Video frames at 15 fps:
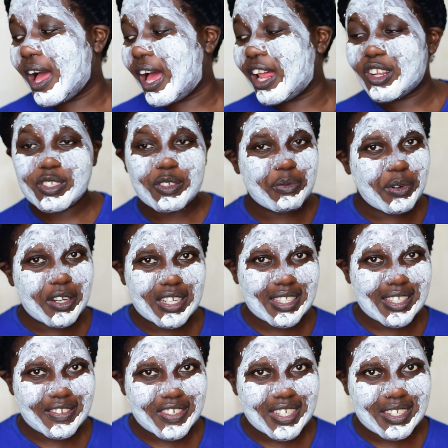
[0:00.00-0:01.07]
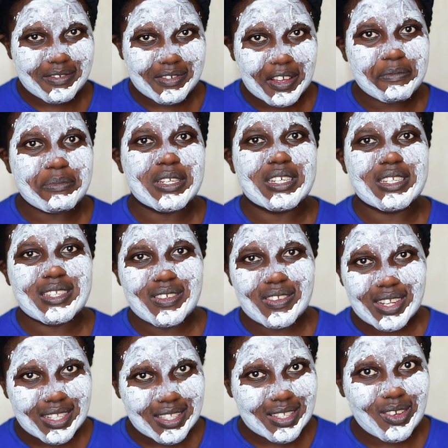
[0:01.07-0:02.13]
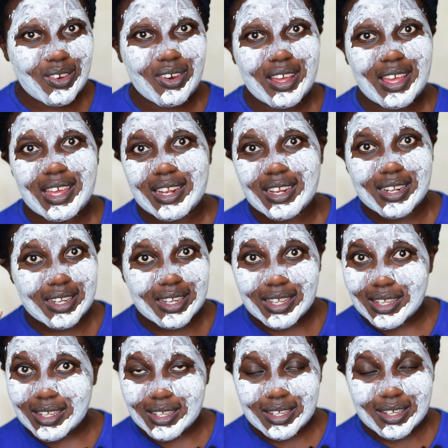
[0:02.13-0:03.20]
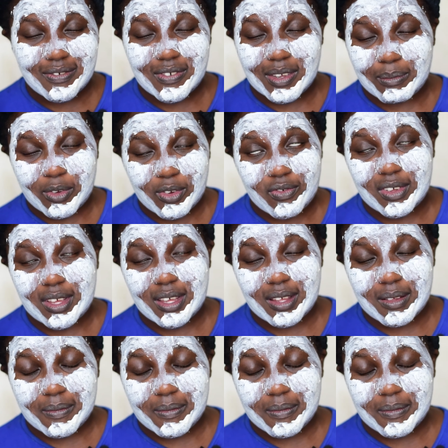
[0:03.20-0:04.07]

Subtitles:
A lot of products are written 5 minutes, so let's go ahead and remove it.